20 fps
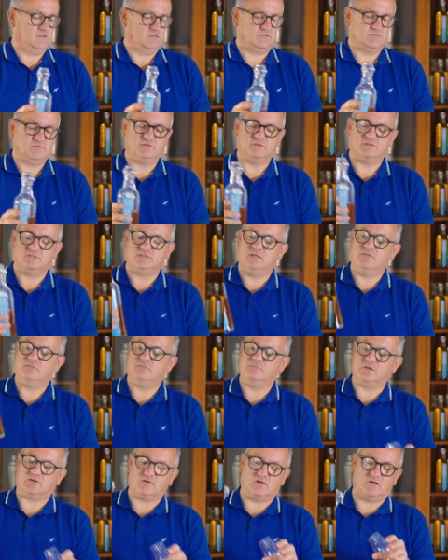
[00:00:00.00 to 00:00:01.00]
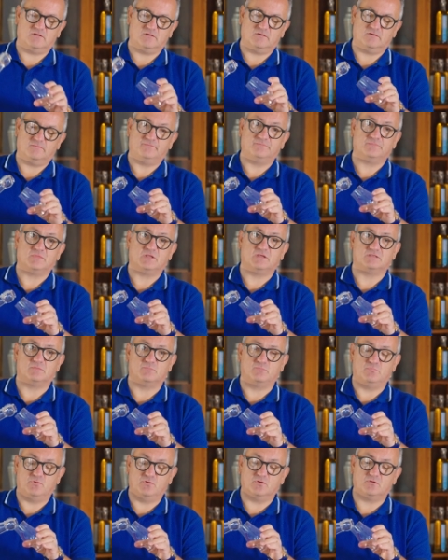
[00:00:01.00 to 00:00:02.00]
So you'll see from the colour, it's a
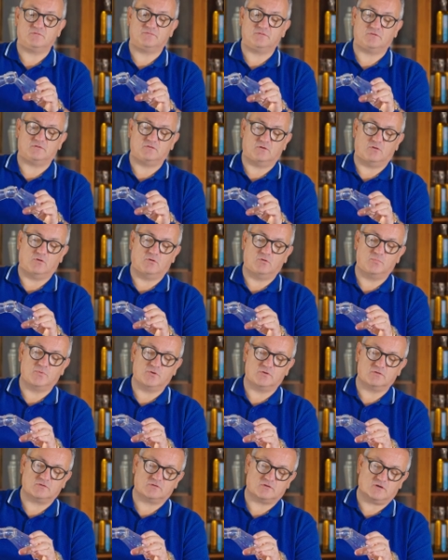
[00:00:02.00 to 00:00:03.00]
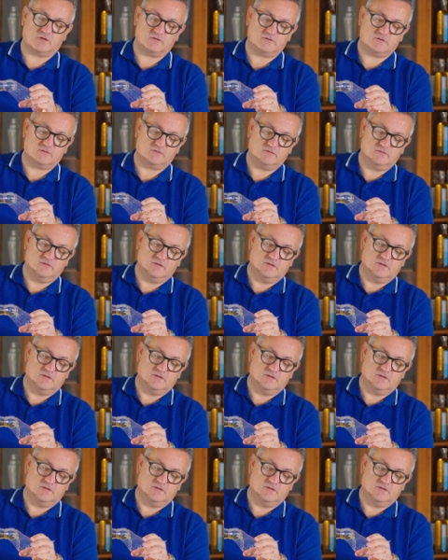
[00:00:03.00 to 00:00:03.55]
beautiful auburn colour.